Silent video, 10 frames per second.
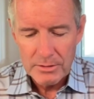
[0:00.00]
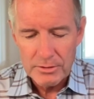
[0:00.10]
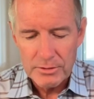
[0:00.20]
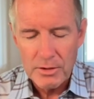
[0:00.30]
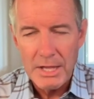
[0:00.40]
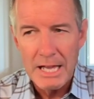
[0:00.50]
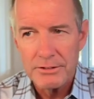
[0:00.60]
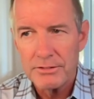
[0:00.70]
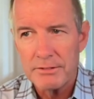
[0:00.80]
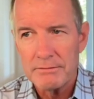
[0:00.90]
So
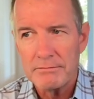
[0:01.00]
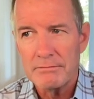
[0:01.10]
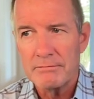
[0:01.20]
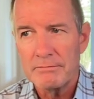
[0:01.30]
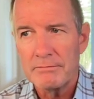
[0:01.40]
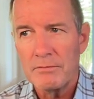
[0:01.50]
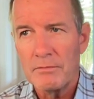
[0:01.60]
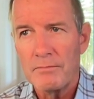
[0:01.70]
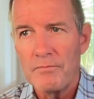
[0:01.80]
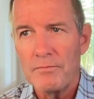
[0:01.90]
that's
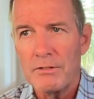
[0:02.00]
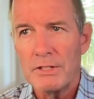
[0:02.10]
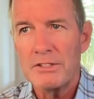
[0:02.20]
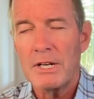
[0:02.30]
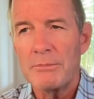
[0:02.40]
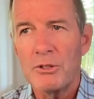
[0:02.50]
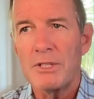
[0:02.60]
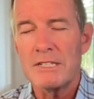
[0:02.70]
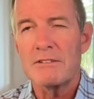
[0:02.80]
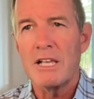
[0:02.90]
the reason I'm doing
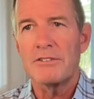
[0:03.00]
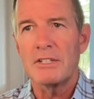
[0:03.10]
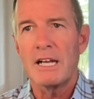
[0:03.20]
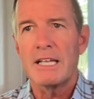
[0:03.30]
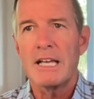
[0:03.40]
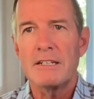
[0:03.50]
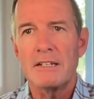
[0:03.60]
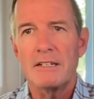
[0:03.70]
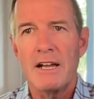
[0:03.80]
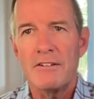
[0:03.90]
this lesson. I get
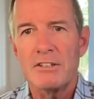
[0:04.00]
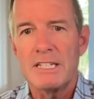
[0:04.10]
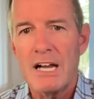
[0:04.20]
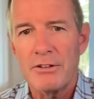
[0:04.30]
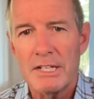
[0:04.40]
every now and